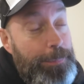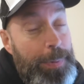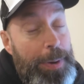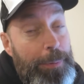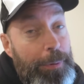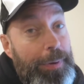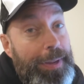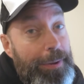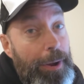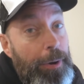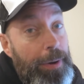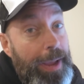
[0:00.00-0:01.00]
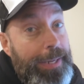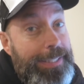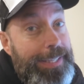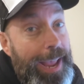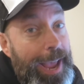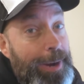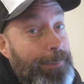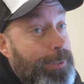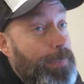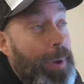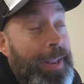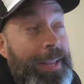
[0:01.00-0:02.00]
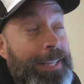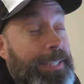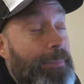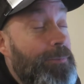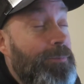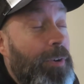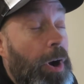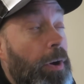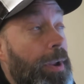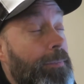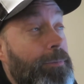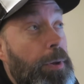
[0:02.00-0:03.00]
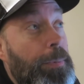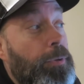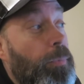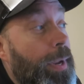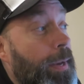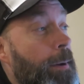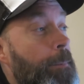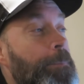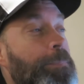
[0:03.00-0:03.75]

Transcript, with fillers: people are nice to animals, but it's far and few between.